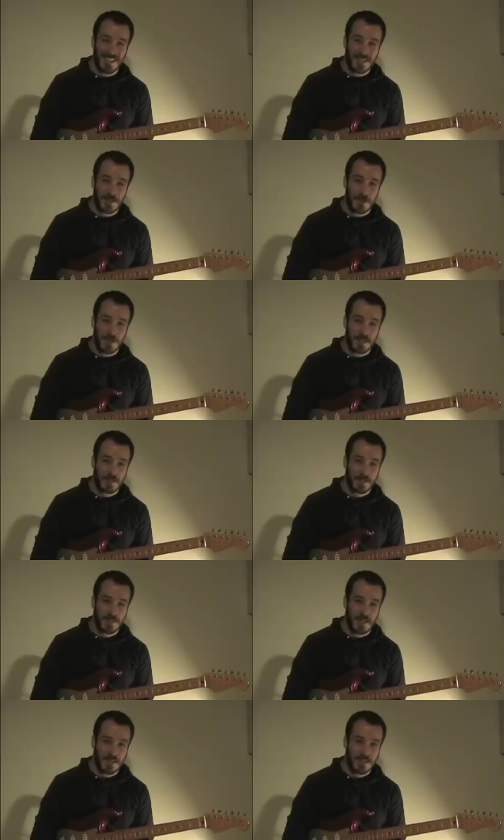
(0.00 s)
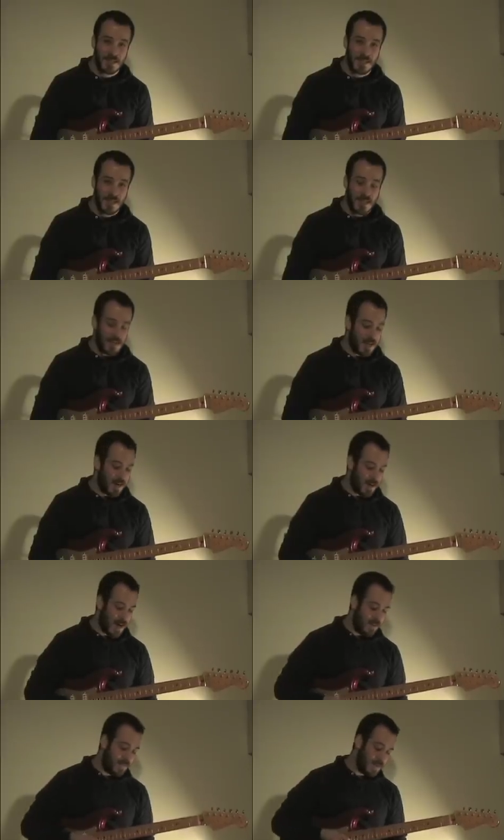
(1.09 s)
That's the whole exercise. Now,
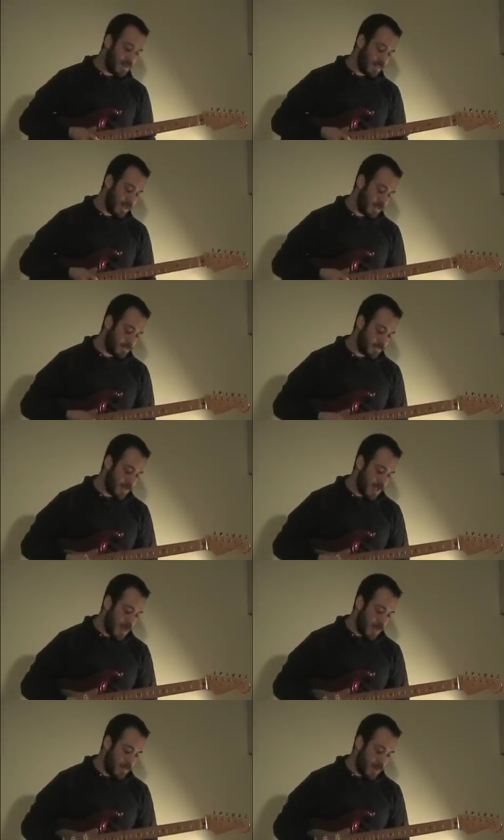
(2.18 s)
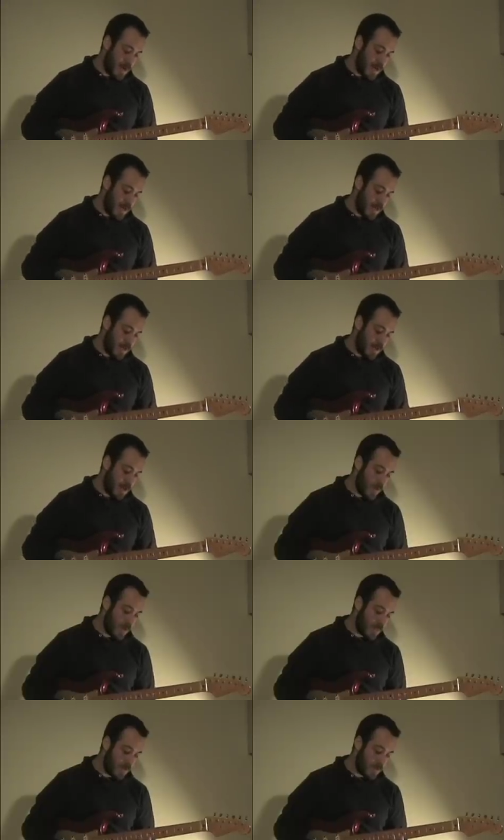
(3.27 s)
I feel that by
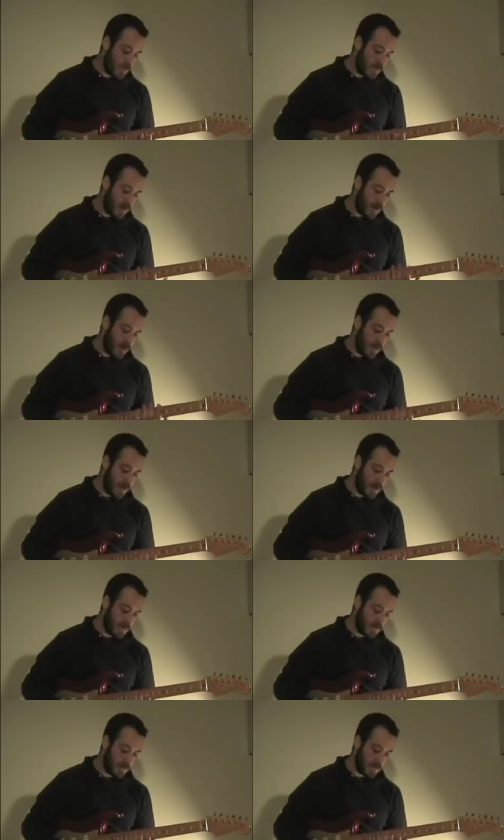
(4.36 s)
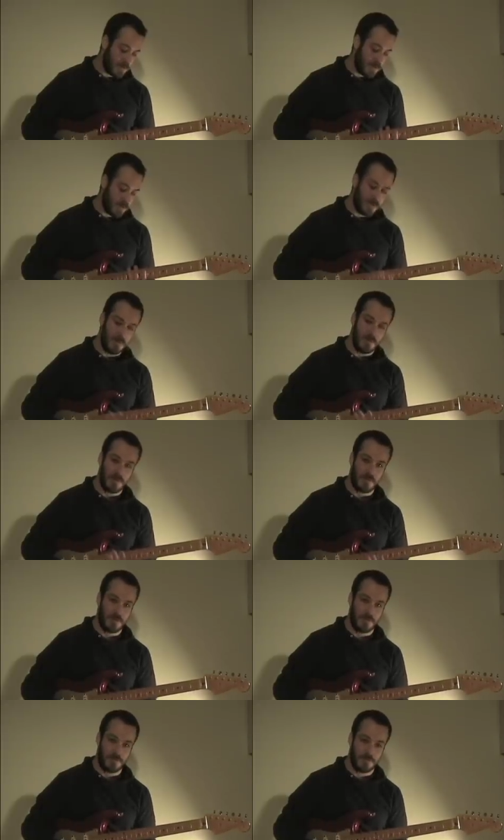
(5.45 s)
going through all the intervals with a few
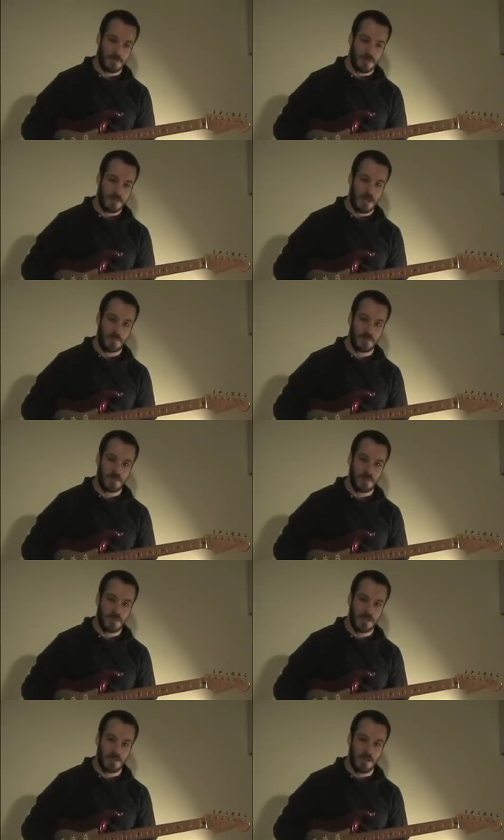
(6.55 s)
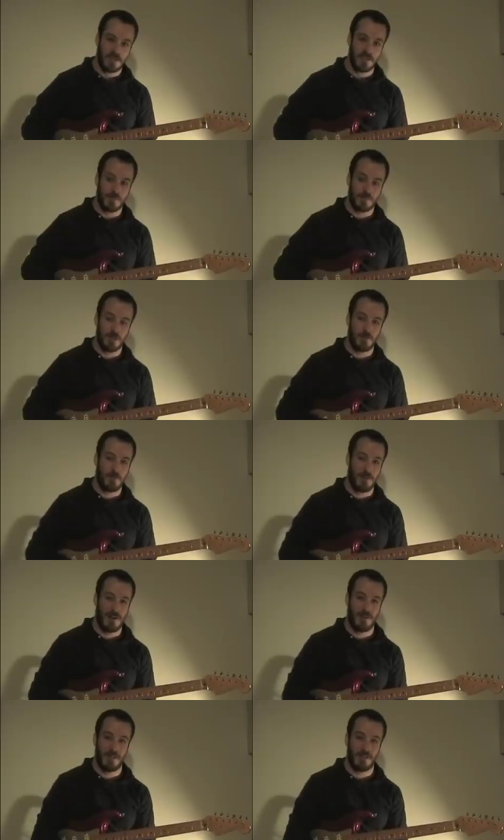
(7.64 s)
different types of articulation, I'm really
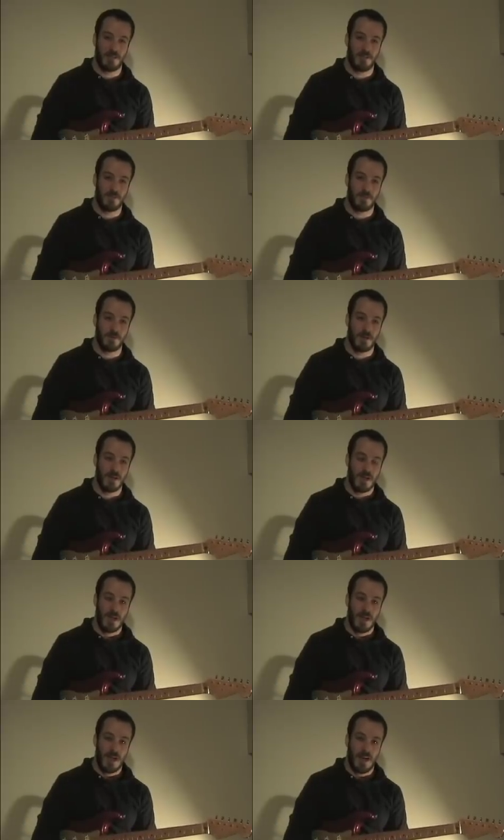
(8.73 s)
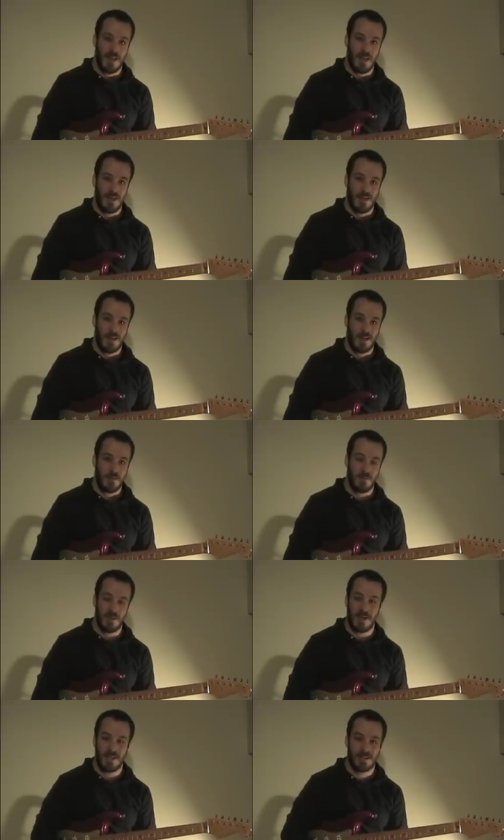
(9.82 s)
preparing myself for any
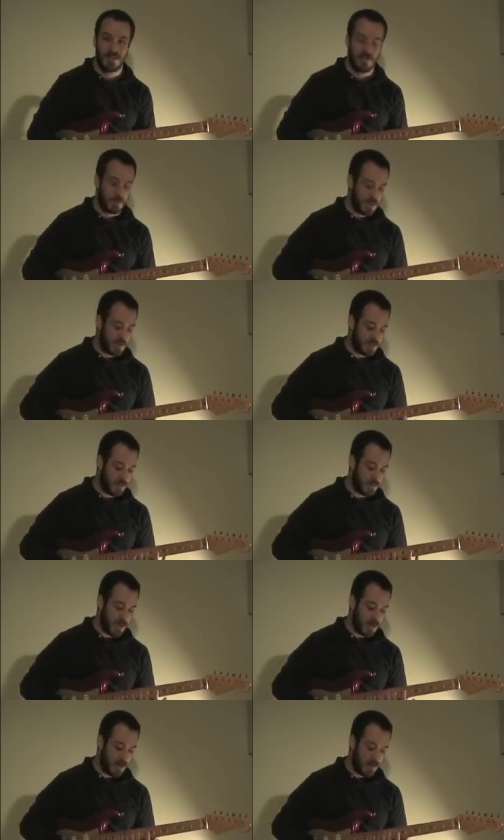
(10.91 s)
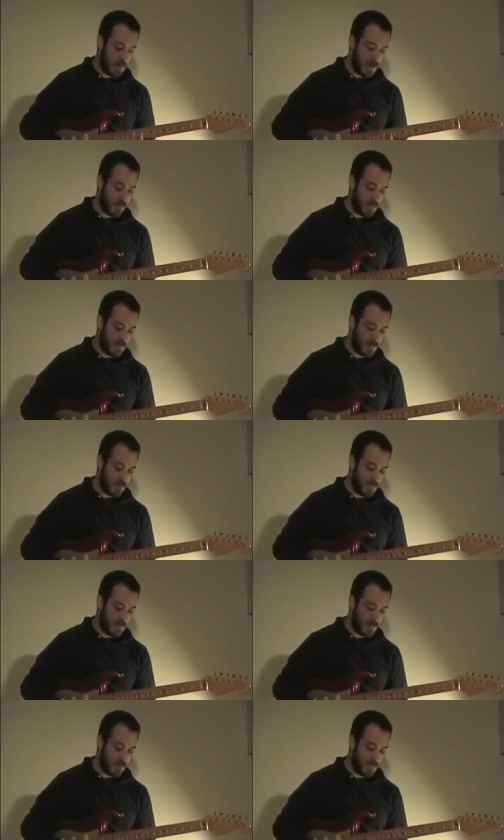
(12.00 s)
melodic situation that might come up.